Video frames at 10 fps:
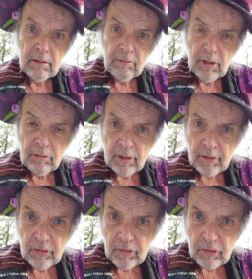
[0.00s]
Well, what
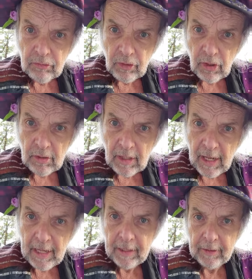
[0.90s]
is Chitral
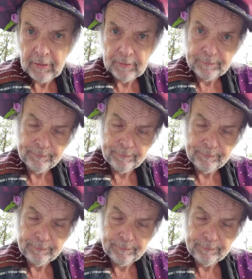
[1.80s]
like?